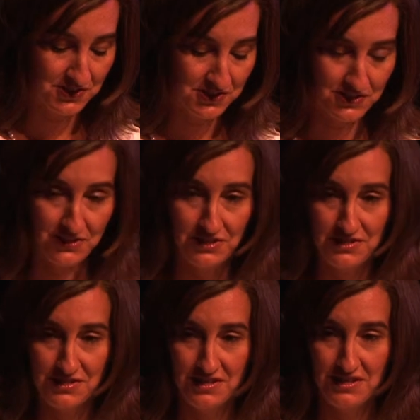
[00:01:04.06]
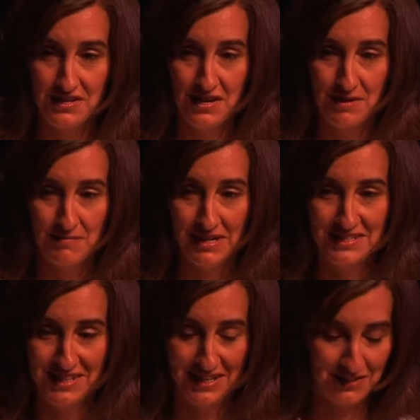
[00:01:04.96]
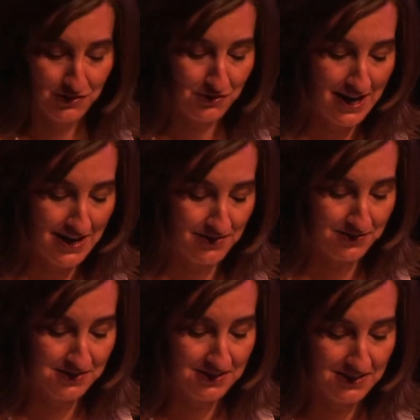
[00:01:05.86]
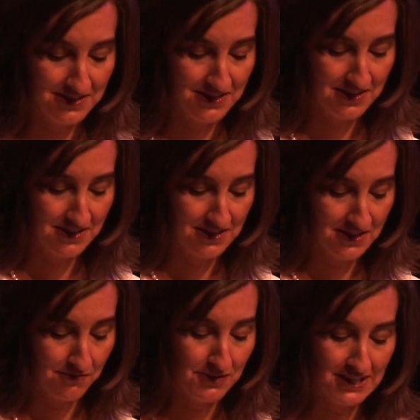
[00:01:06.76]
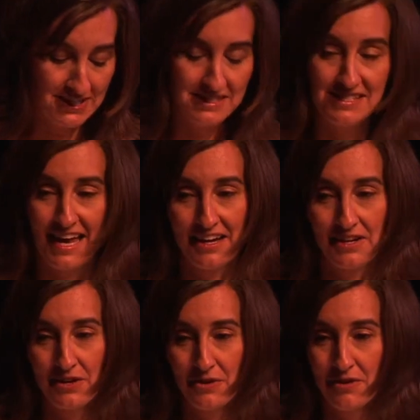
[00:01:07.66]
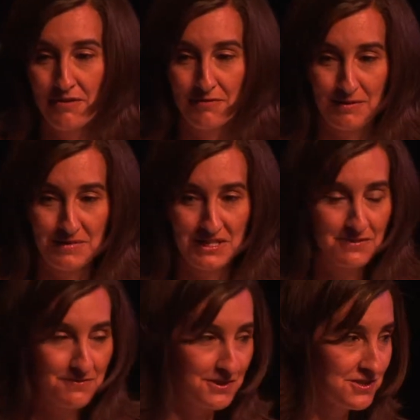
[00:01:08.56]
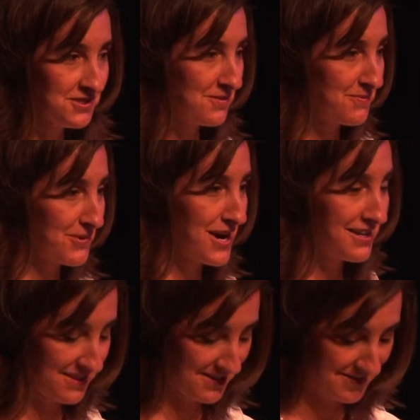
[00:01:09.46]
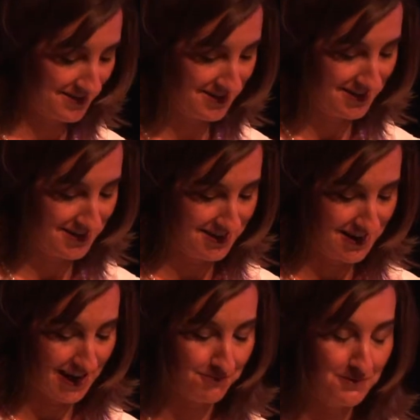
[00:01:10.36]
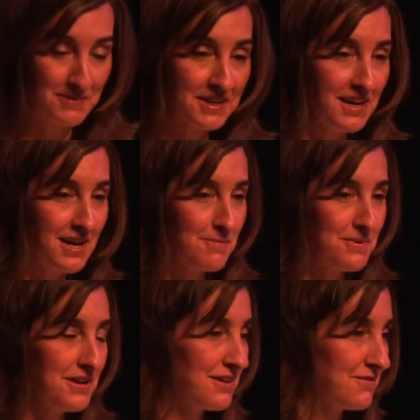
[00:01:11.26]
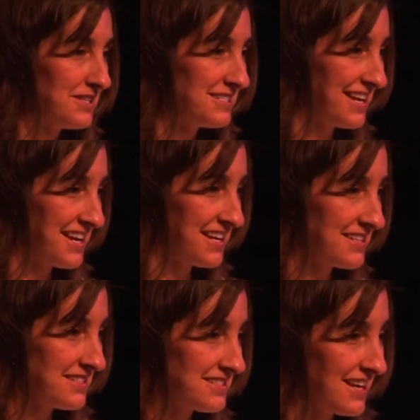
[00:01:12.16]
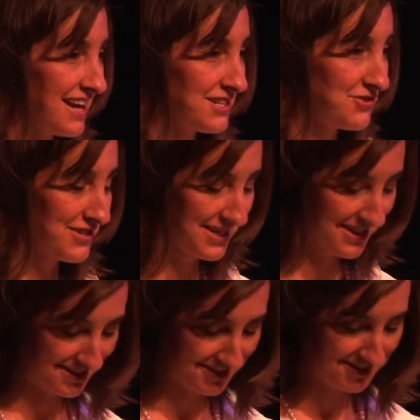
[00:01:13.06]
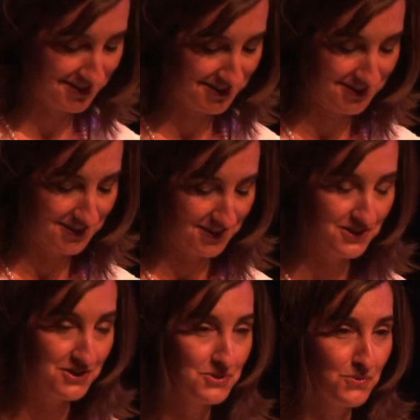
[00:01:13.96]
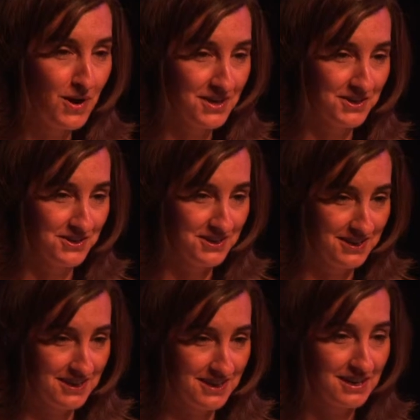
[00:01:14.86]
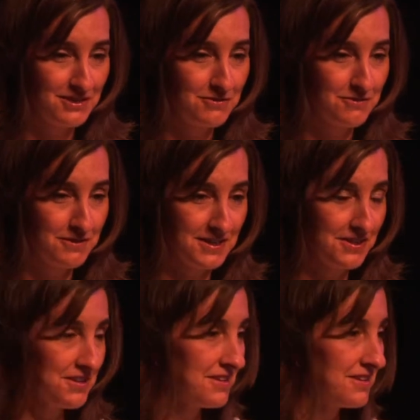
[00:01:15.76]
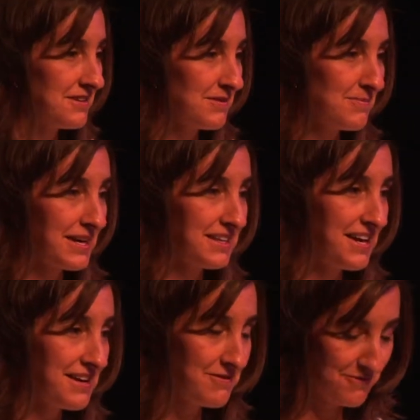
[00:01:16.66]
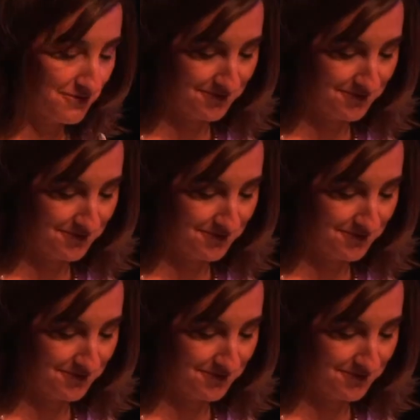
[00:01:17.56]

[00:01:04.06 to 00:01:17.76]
stirs, my son crowns, rings echo from his first breath, and from the cup of his hands I drink new water that could fill my life.